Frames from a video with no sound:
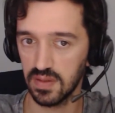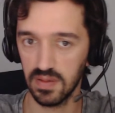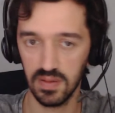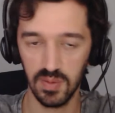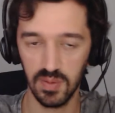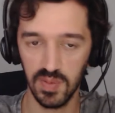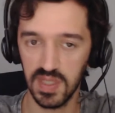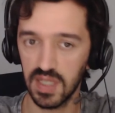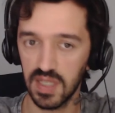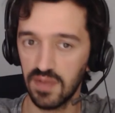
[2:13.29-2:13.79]

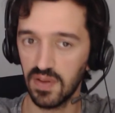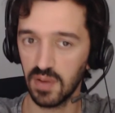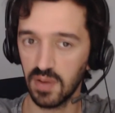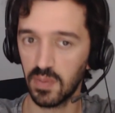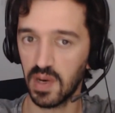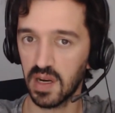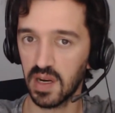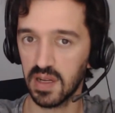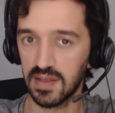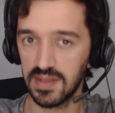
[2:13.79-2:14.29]
specific
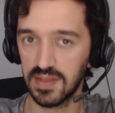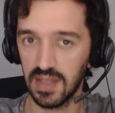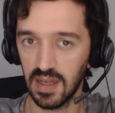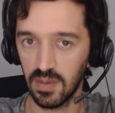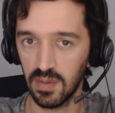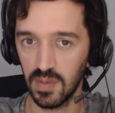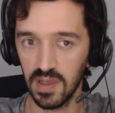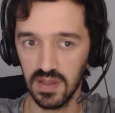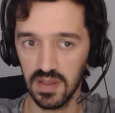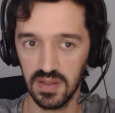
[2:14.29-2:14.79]
market
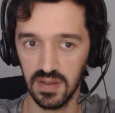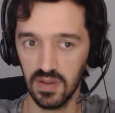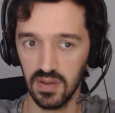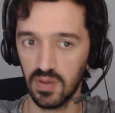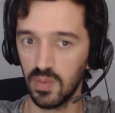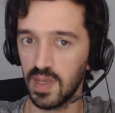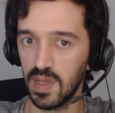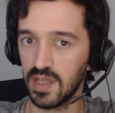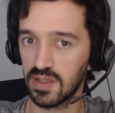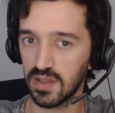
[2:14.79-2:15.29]
segments,
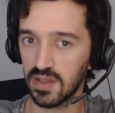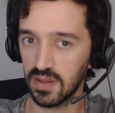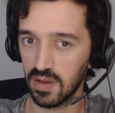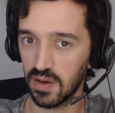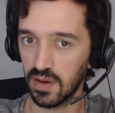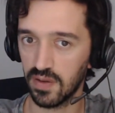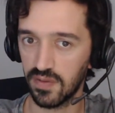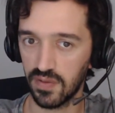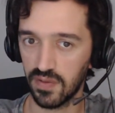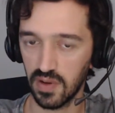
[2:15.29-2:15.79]
no mention
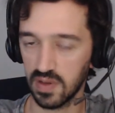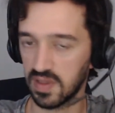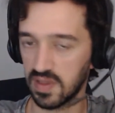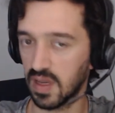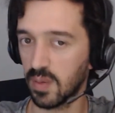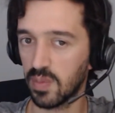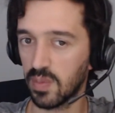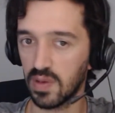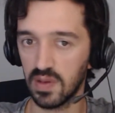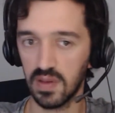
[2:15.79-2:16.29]
of, for
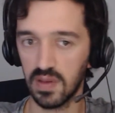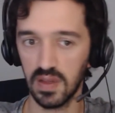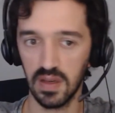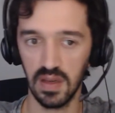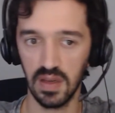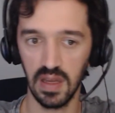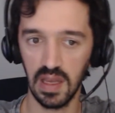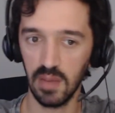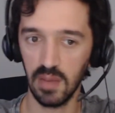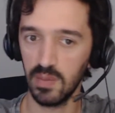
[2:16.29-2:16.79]
example,
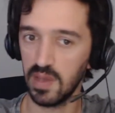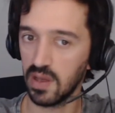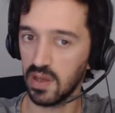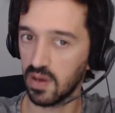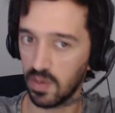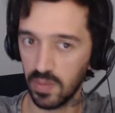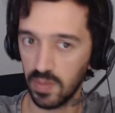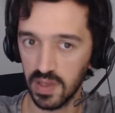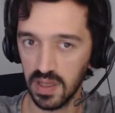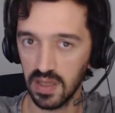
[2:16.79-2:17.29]
the AMD
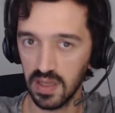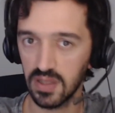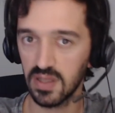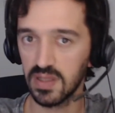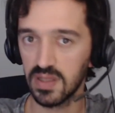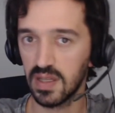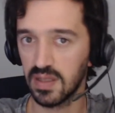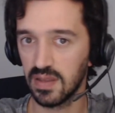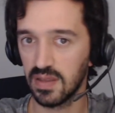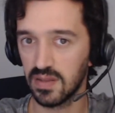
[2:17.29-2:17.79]

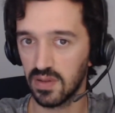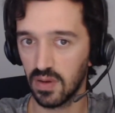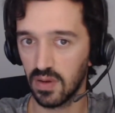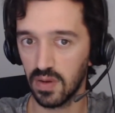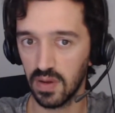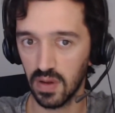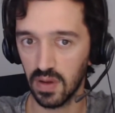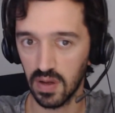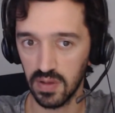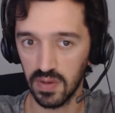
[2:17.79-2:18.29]
competition that is
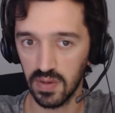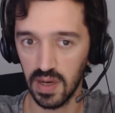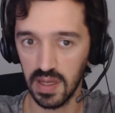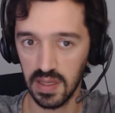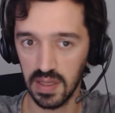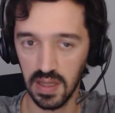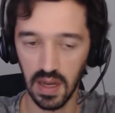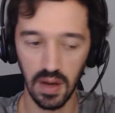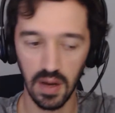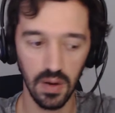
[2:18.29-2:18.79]
going on right
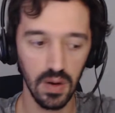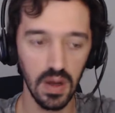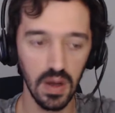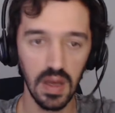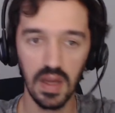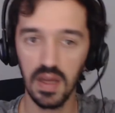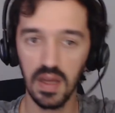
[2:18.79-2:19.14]
now.